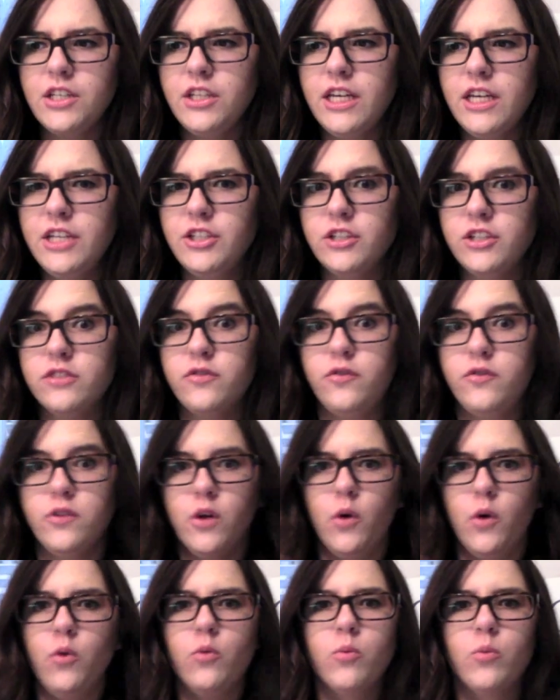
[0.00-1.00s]
It just
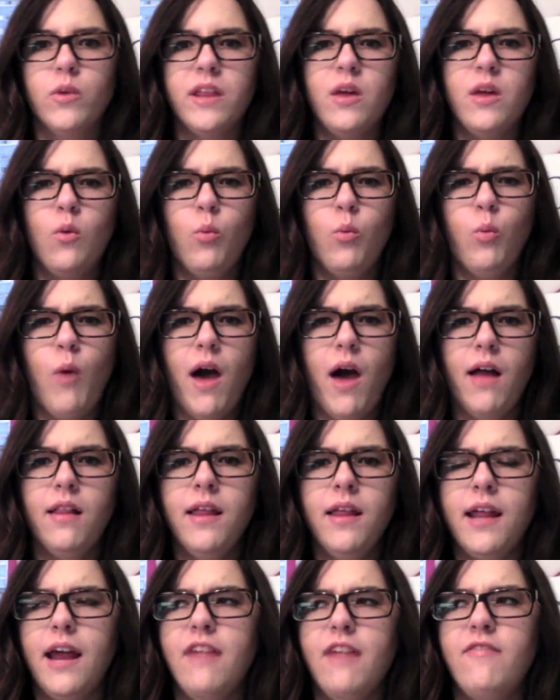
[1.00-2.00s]
flowed really
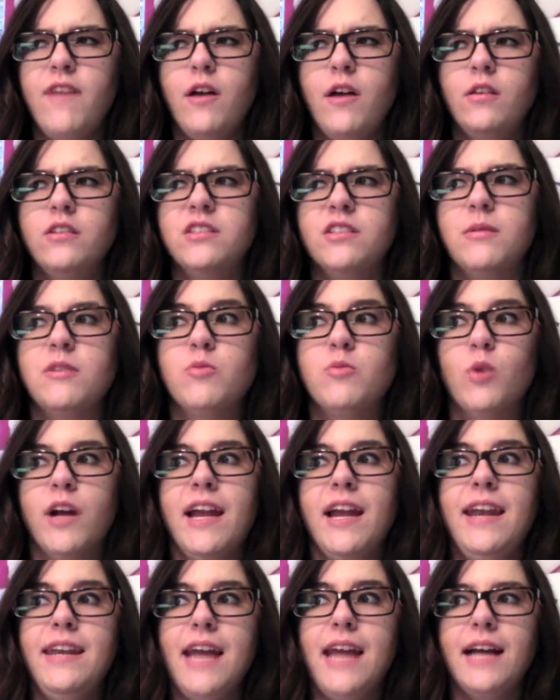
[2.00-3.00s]
well, and I felt so much more
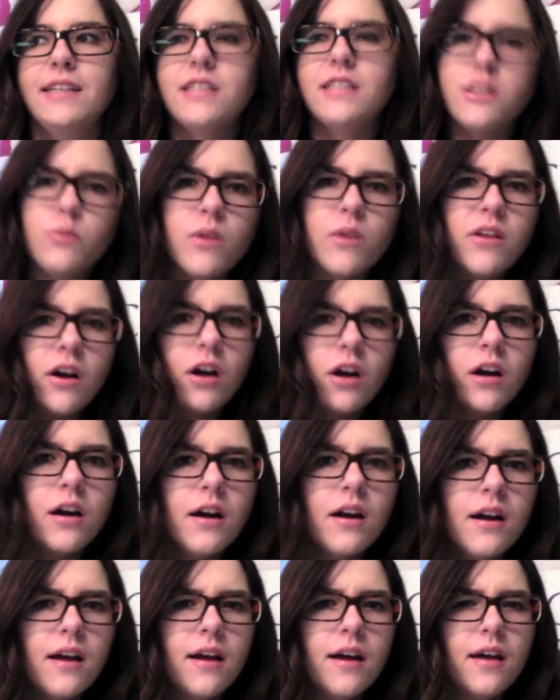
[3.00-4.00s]
connected with
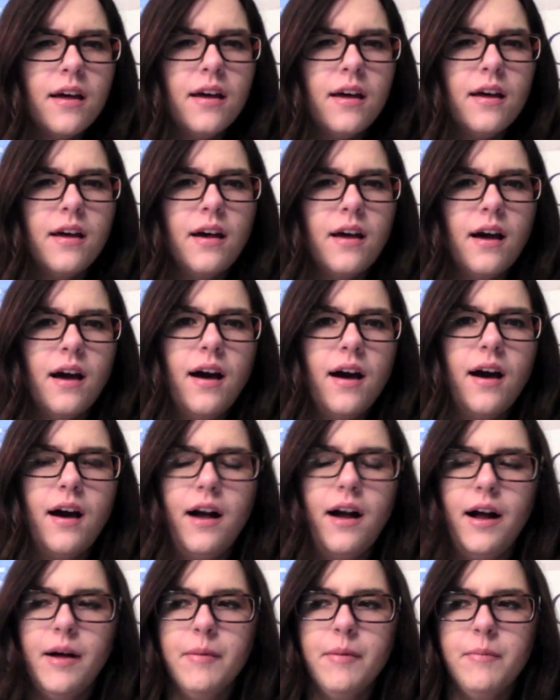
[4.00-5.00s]
her.
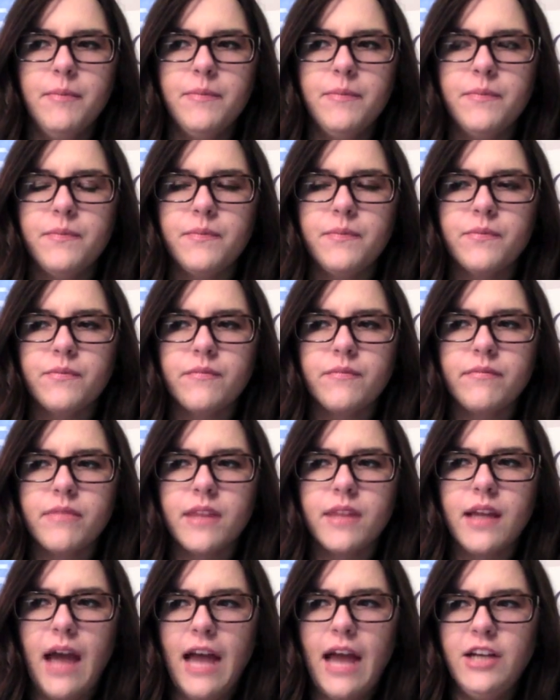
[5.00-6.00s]

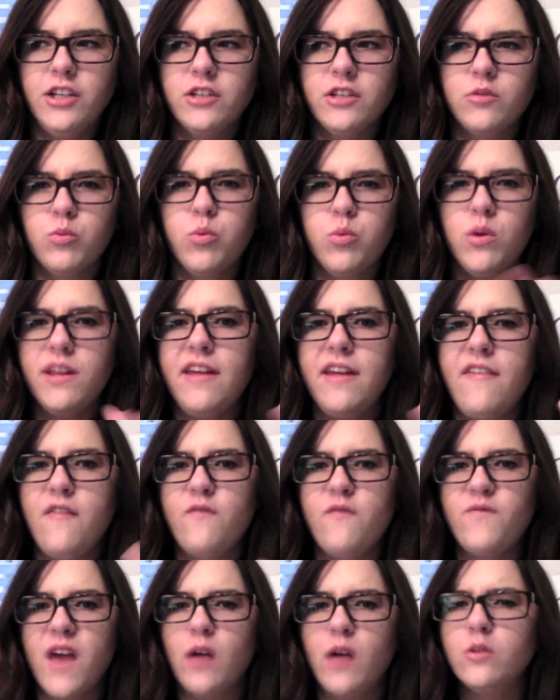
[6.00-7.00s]
I just really
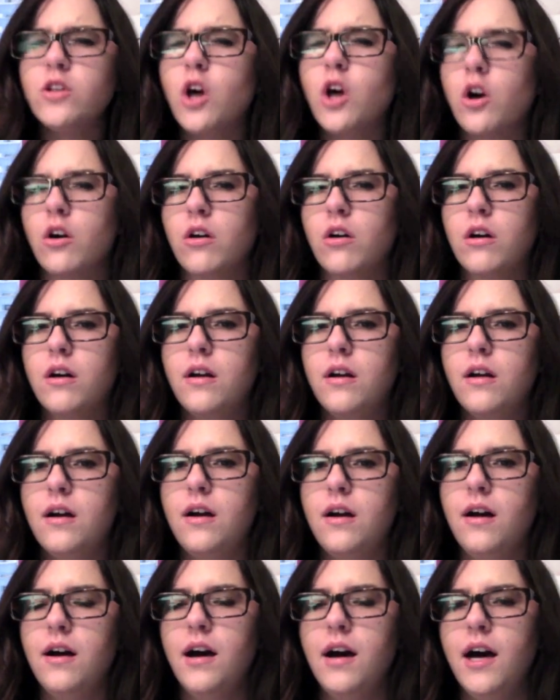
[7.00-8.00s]
felt her.
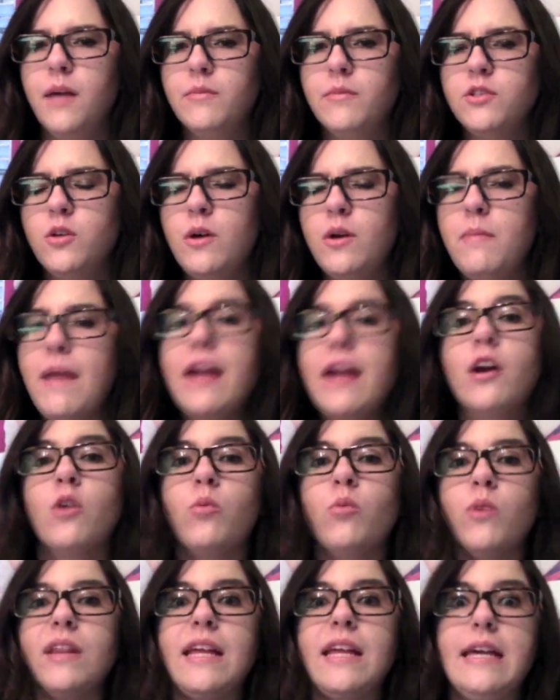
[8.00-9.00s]
So it made
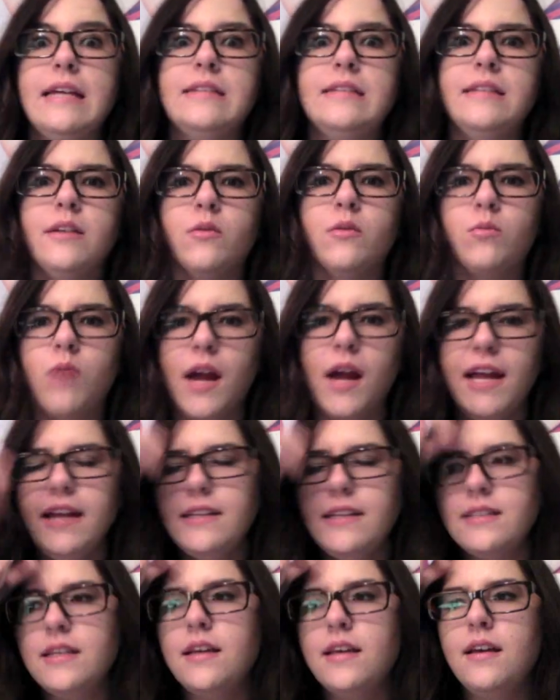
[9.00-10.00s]
her really easy to
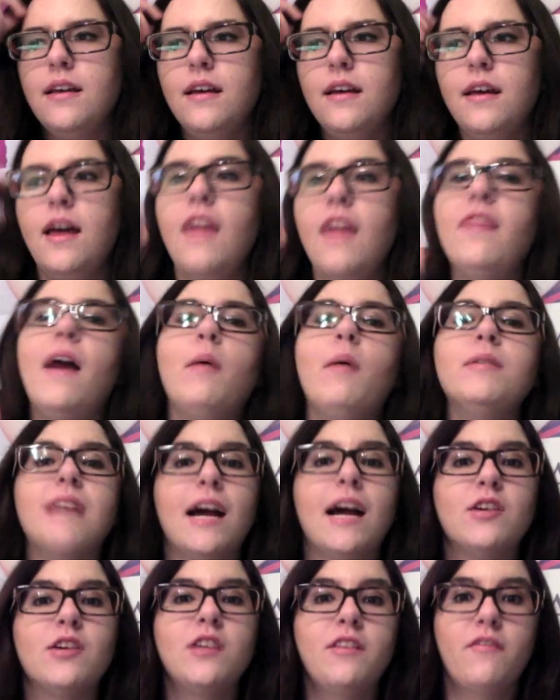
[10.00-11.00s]
write. And that was
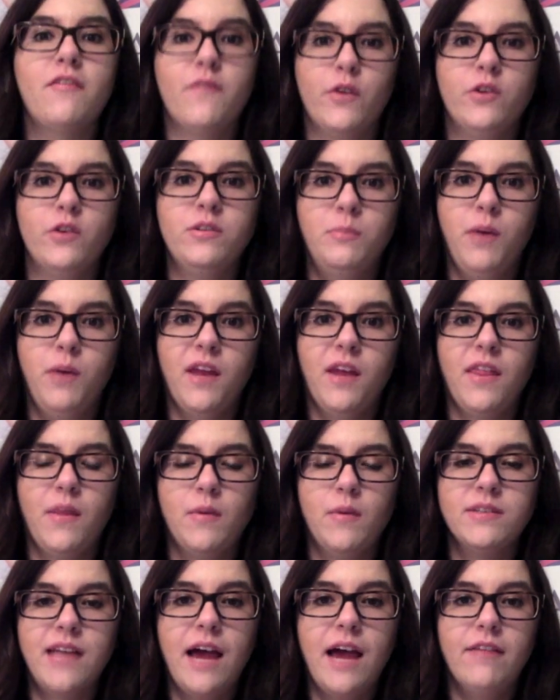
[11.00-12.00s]
actually the first book that
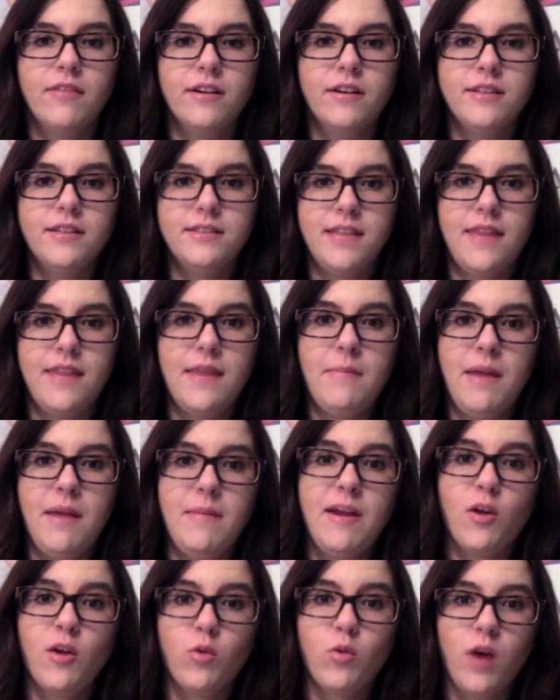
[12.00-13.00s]
there was ever a scene that
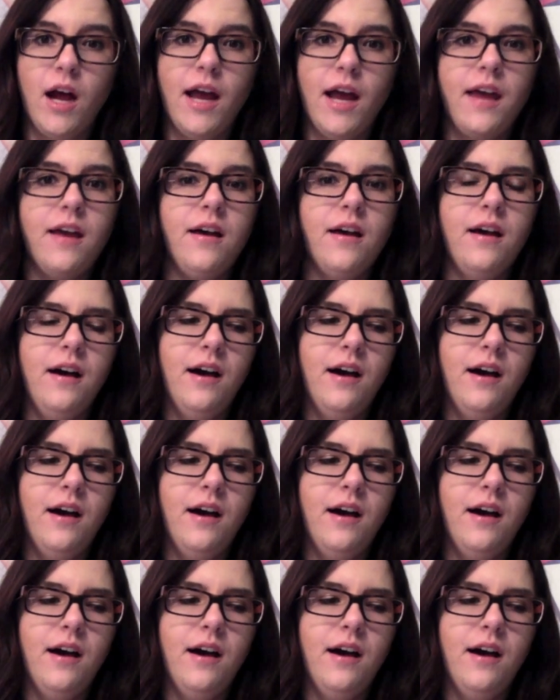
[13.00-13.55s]
made me cry.